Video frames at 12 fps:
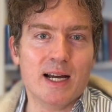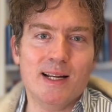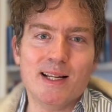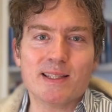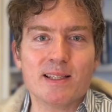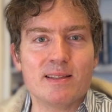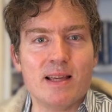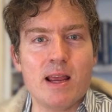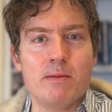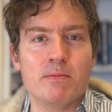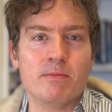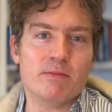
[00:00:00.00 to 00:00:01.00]
And that's the
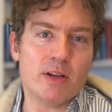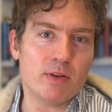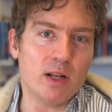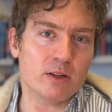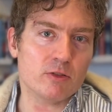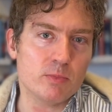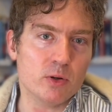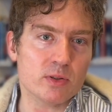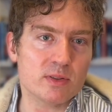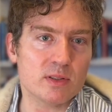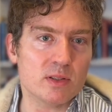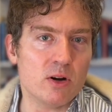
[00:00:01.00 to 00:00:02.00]
same with a lot of
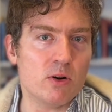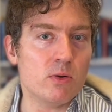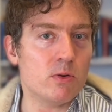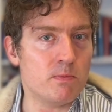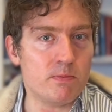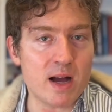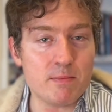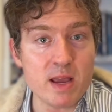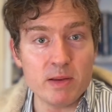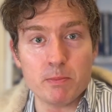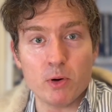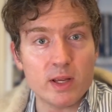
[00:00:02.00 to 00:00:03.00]
books. So
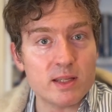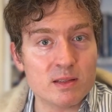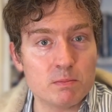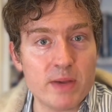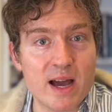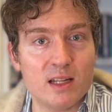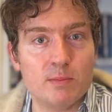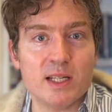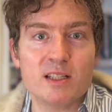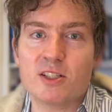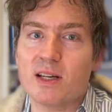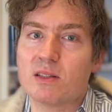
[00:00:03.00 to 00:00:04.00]
maybe the book isn't bad,
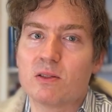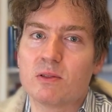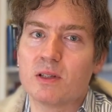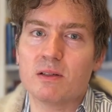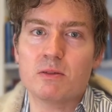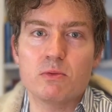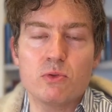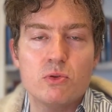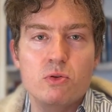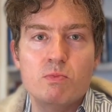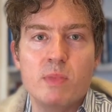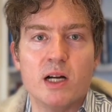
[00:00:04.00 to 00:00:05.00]
but it's just
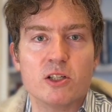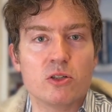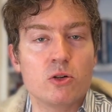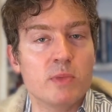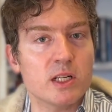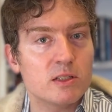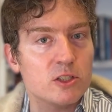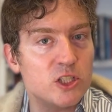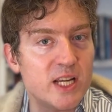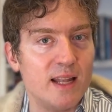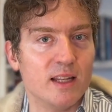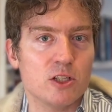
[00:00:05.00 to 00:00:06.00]
too much
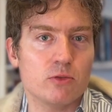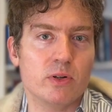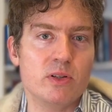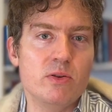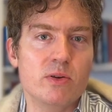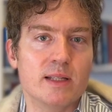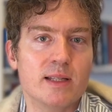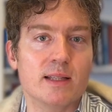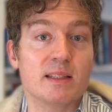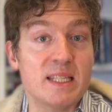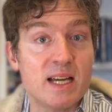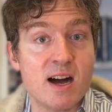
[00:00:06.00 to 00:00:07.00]
challenge for you at
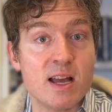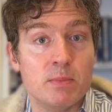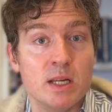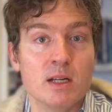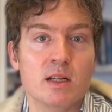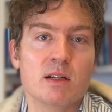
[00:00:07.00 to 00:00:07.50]
that time.